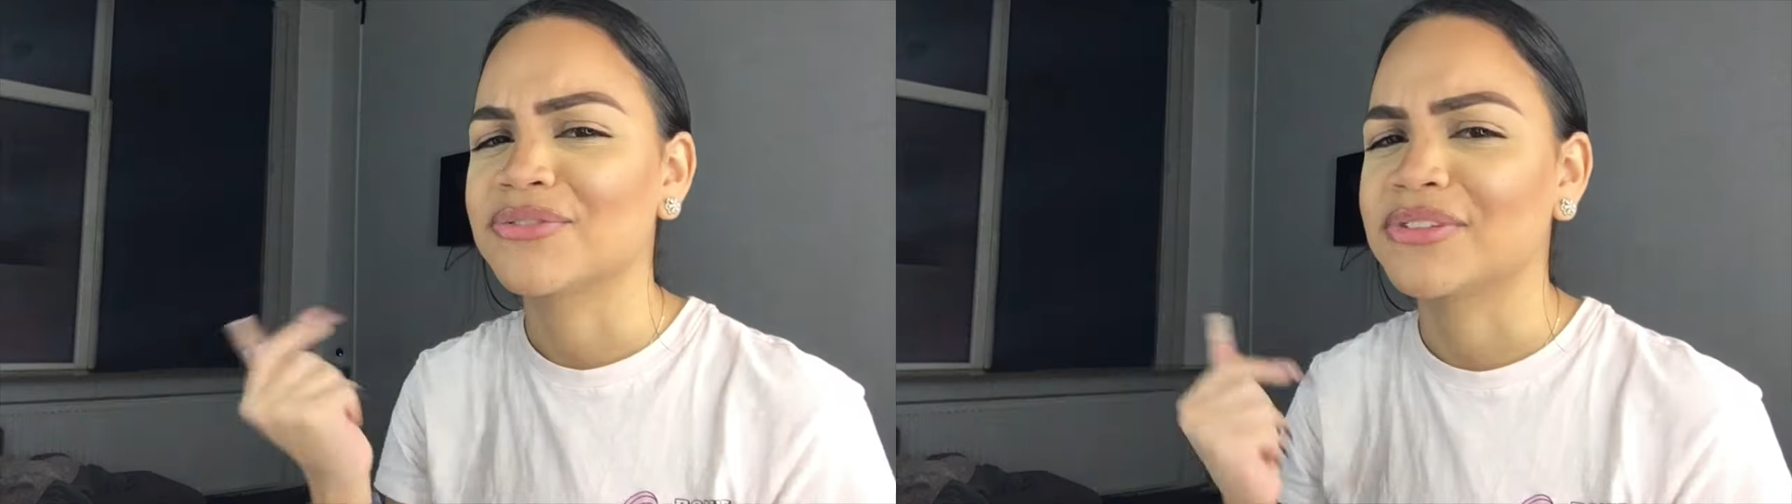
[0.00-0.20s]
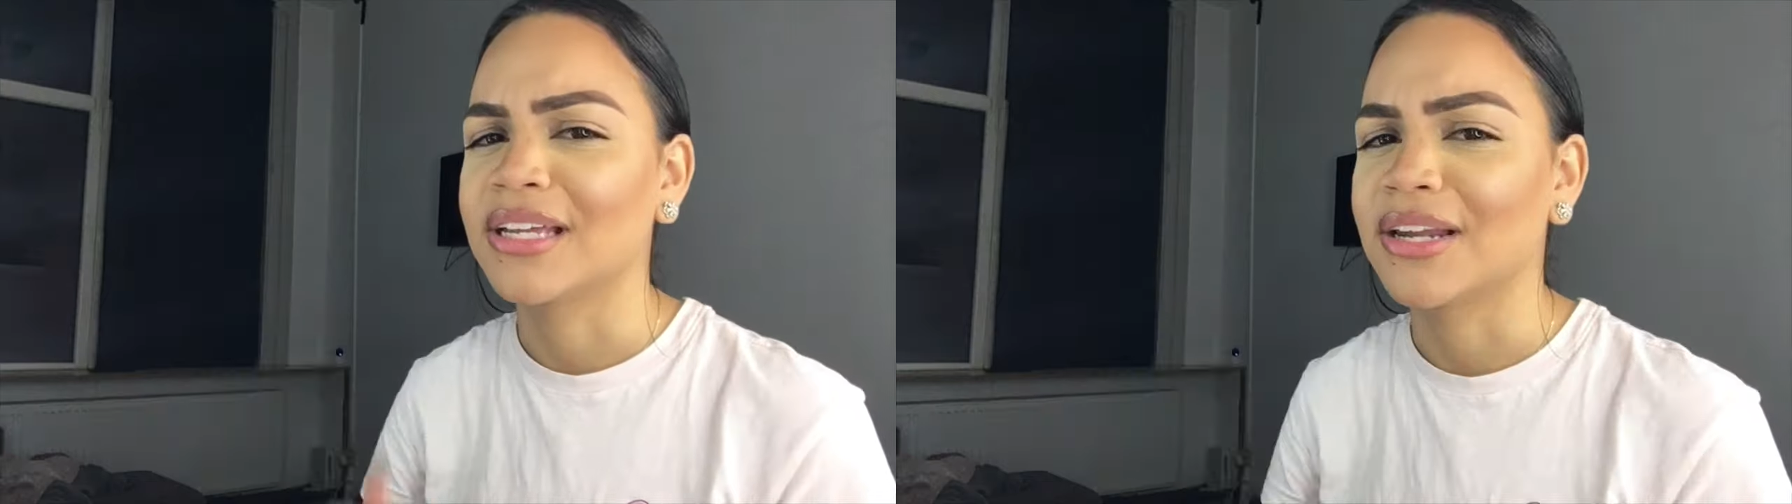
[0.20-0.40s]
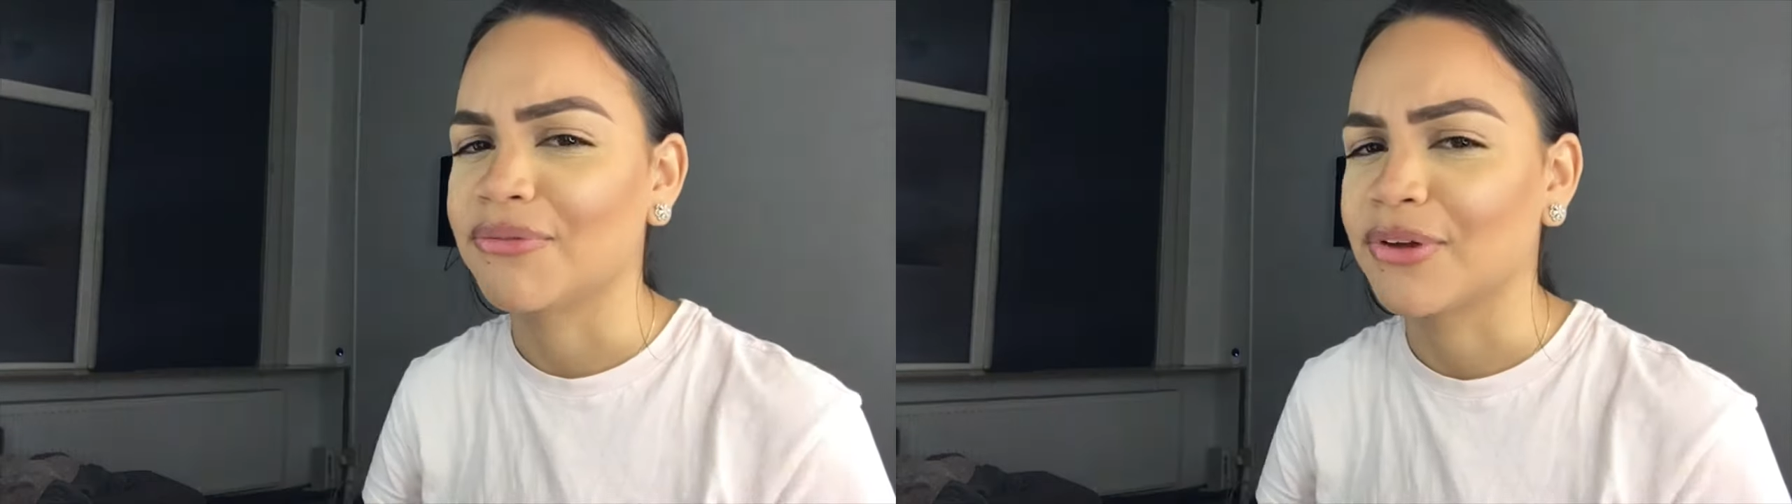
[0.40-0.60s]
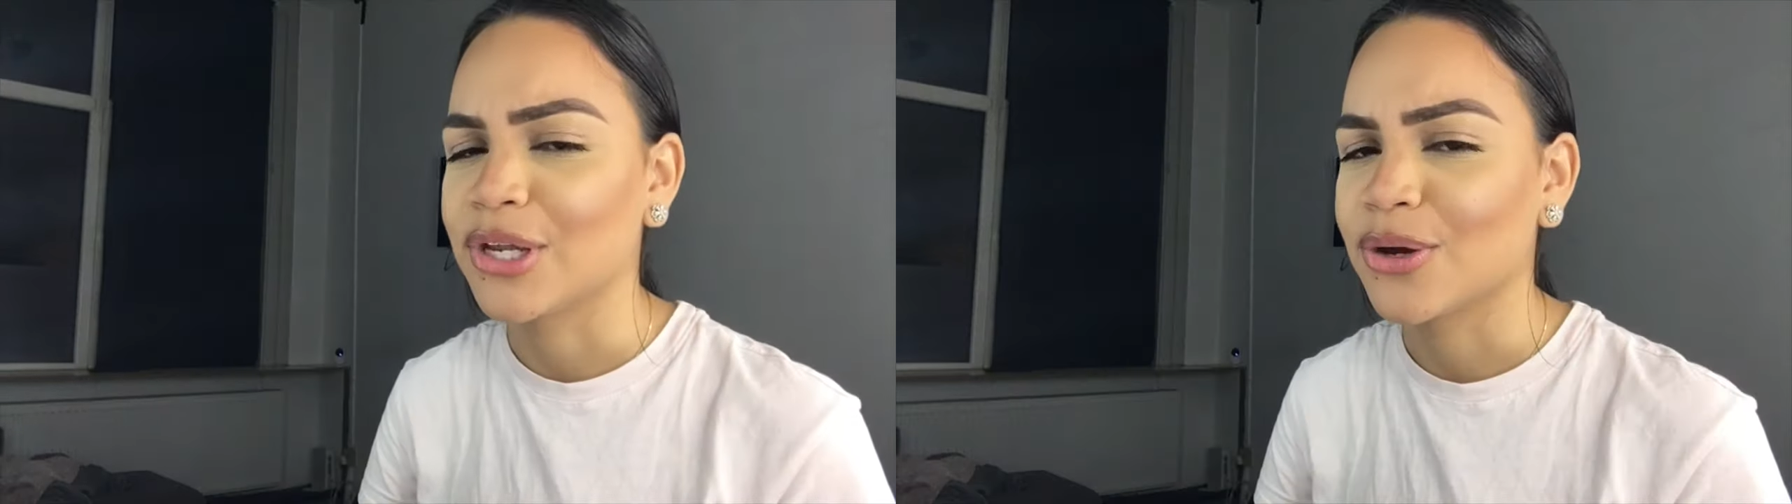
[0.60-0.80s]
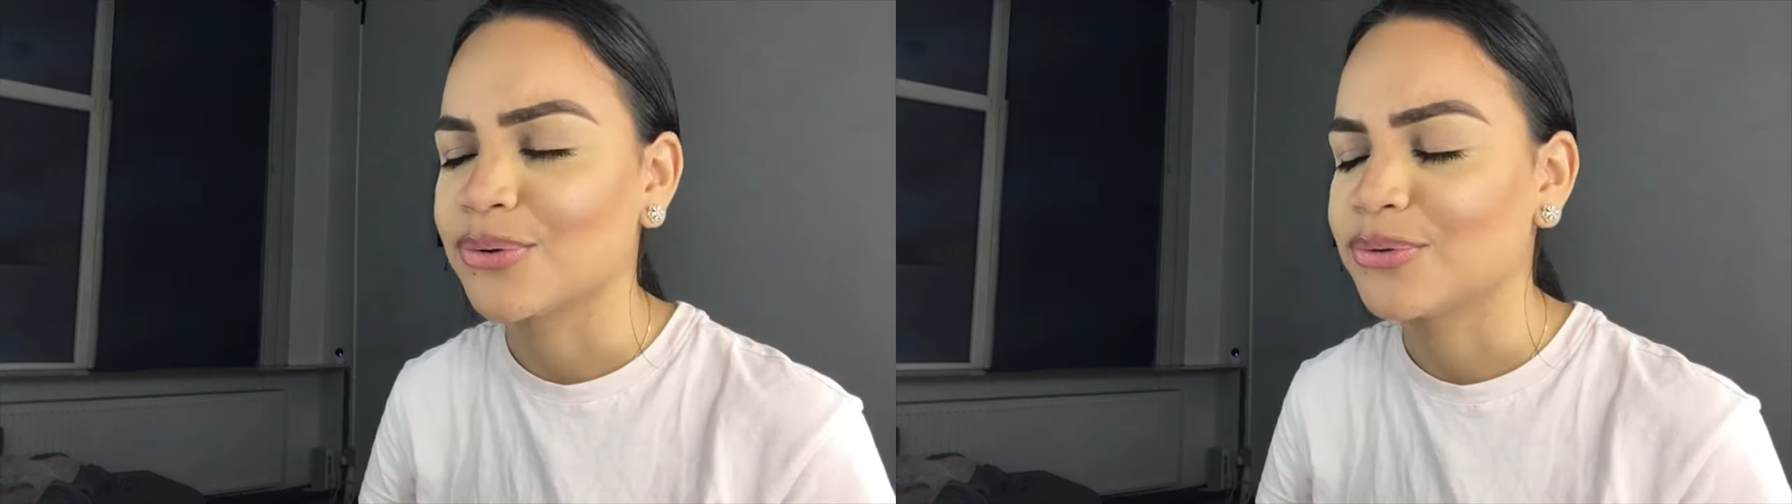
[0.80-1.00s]
have seen the
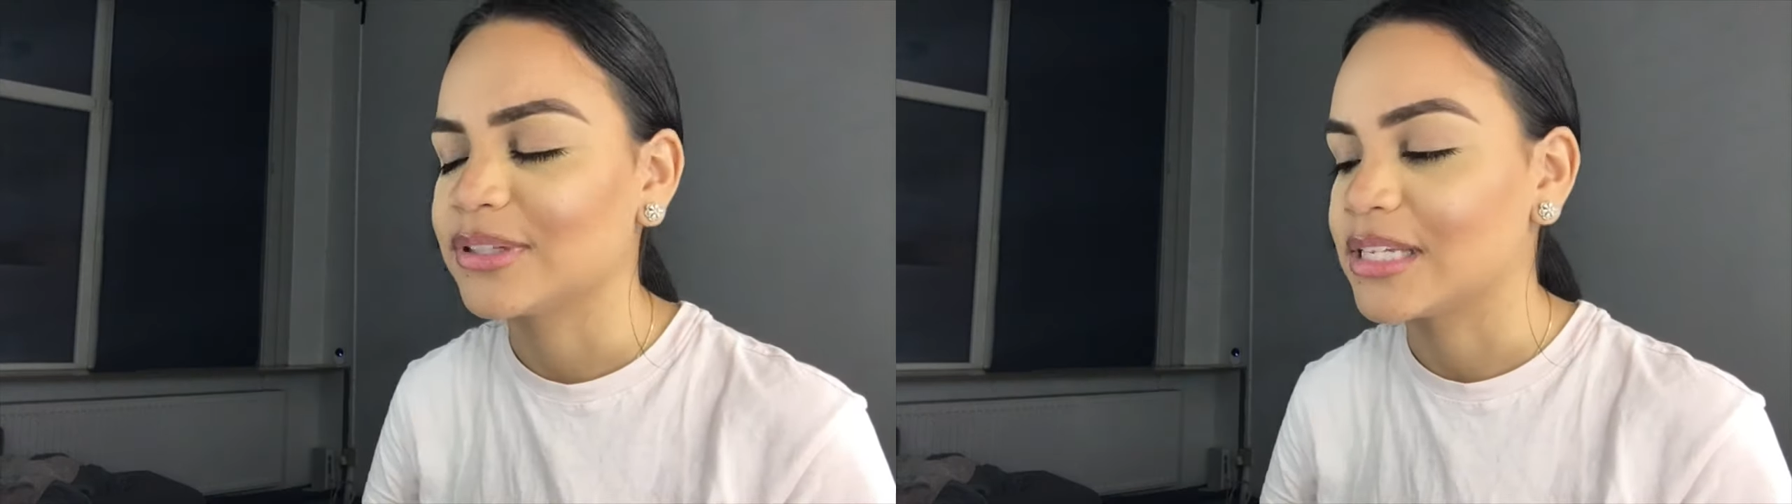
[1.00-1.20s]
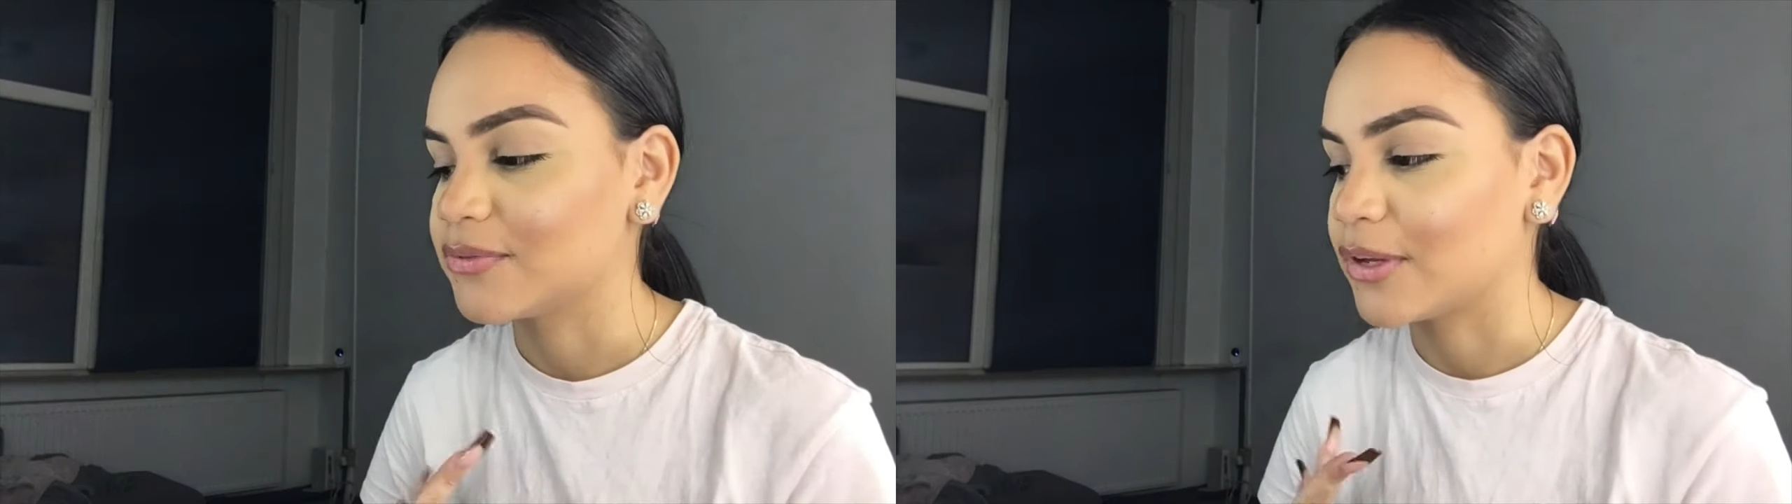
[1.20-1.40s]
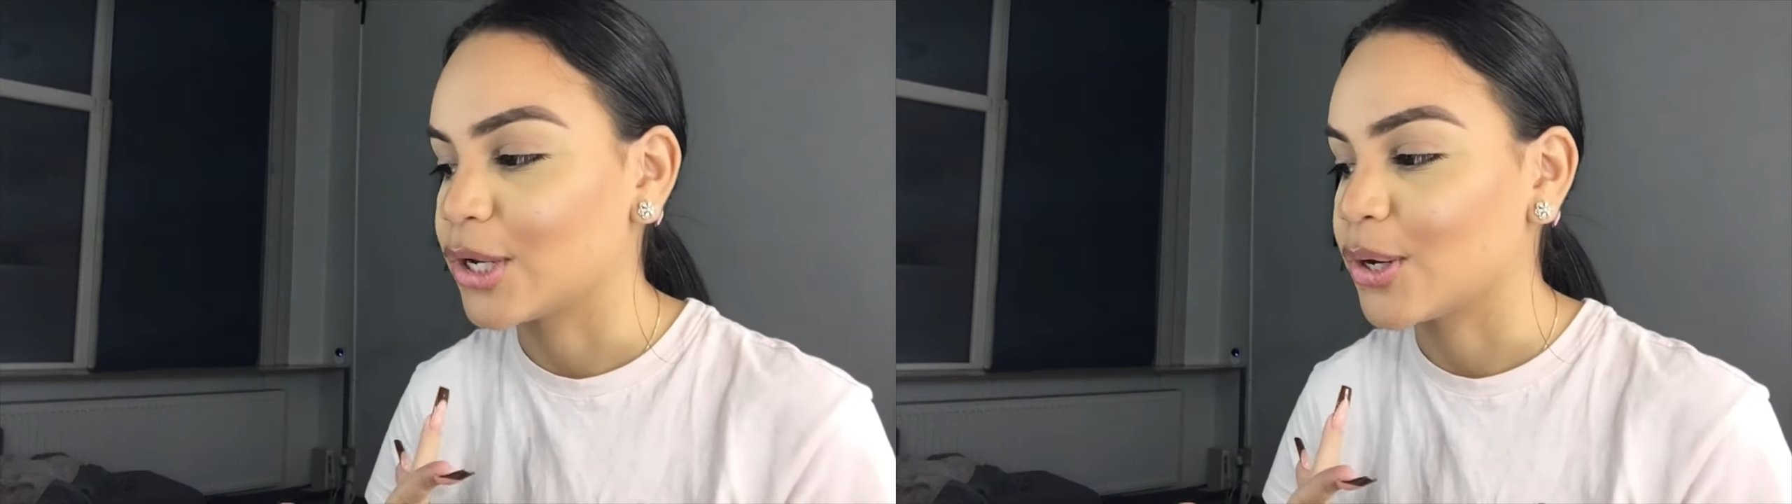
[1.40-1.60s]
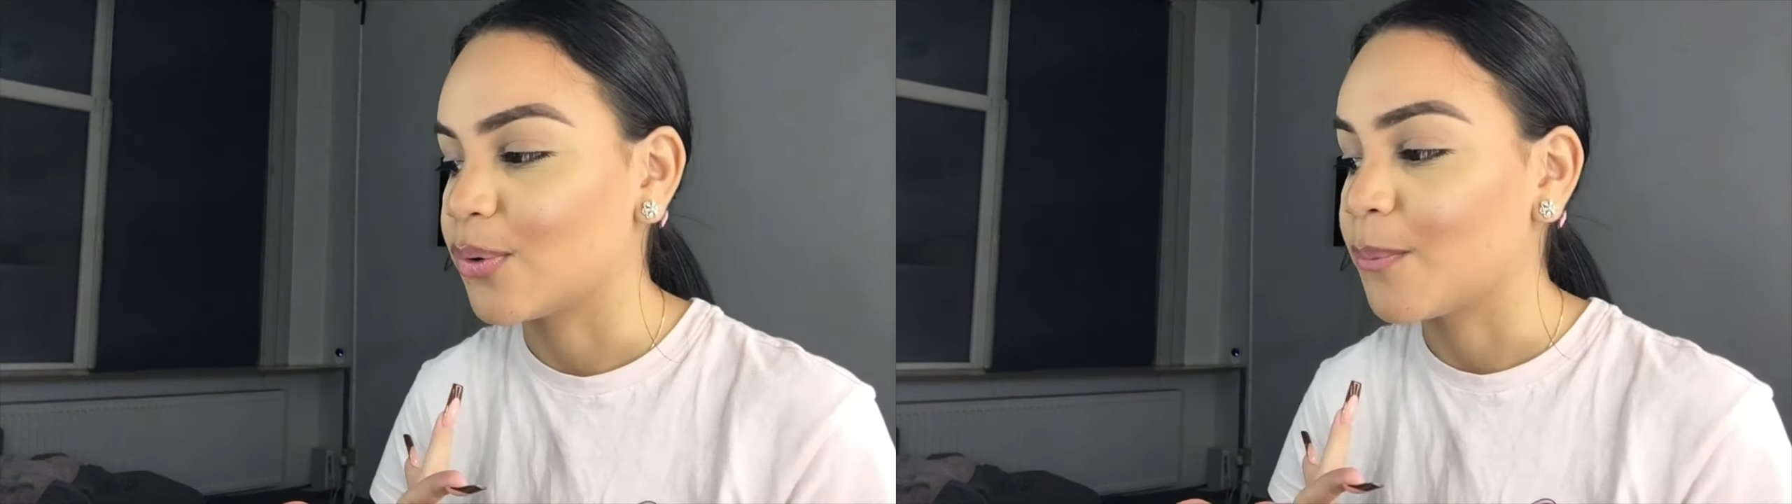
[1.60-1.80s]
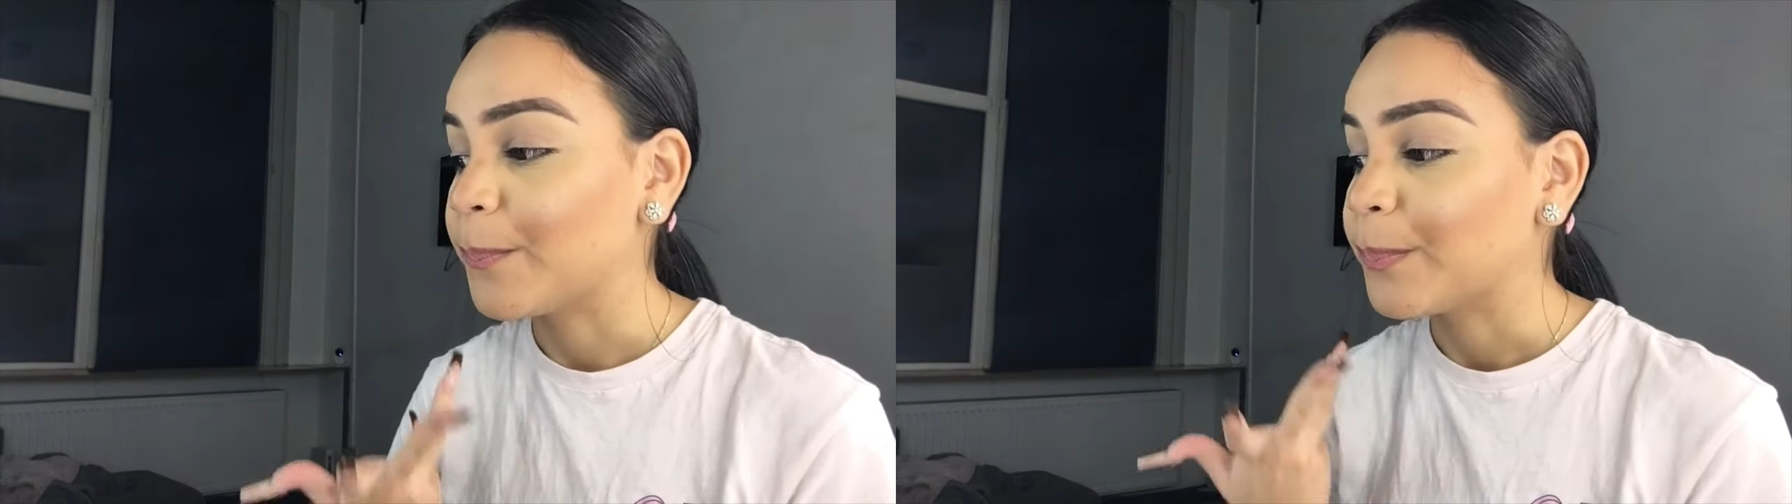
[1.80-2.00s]
video this
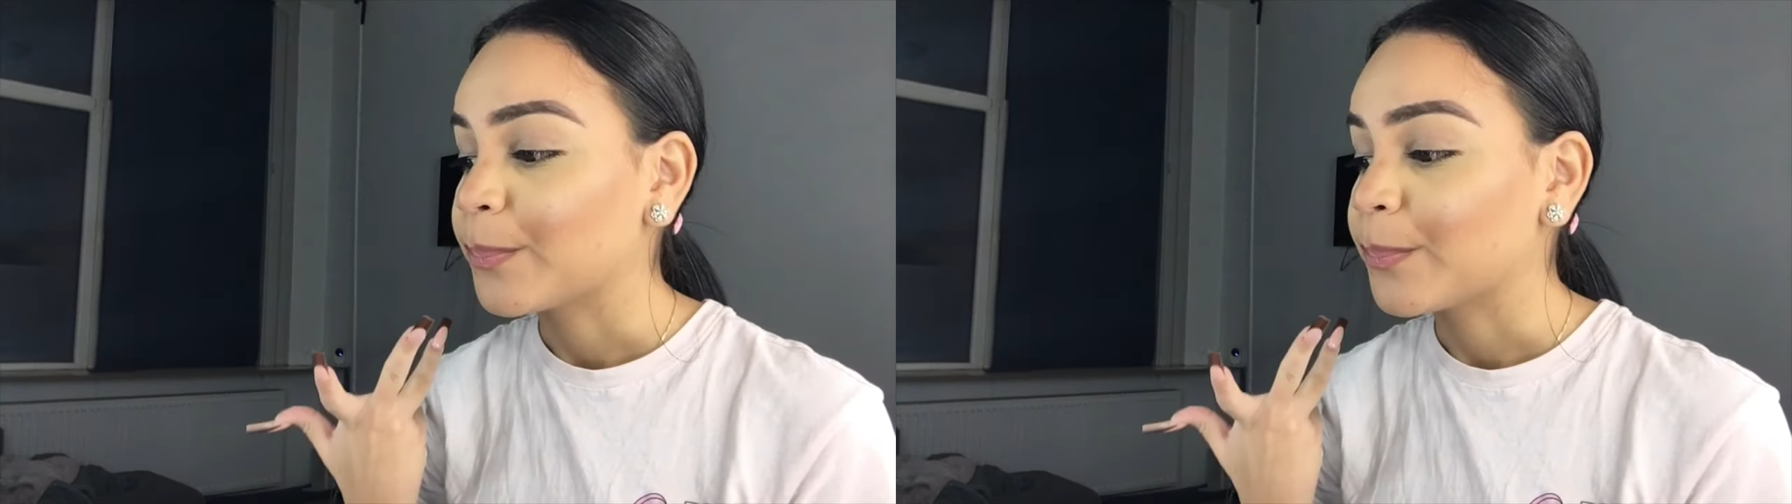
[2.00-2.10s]
video